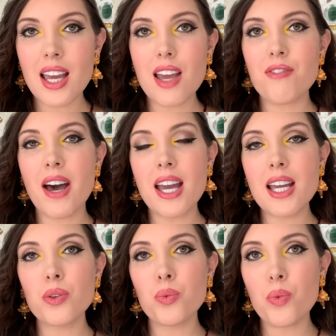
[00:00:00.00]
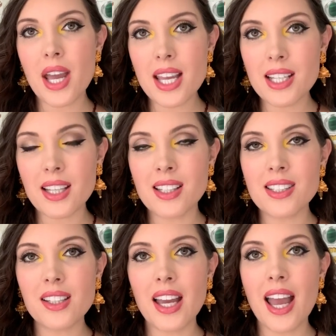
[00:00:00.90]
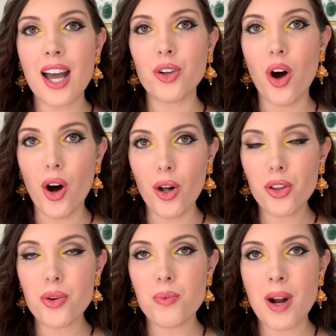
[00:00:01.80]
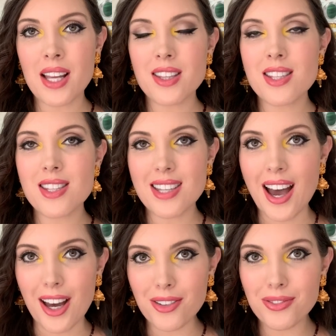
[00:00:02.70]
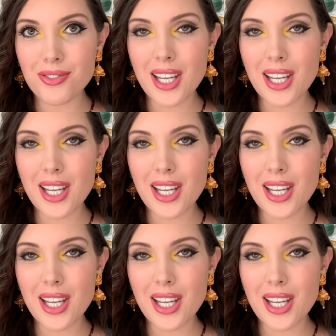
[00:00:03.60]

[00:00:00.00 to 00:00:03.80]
If I had waited until I had all the right stuff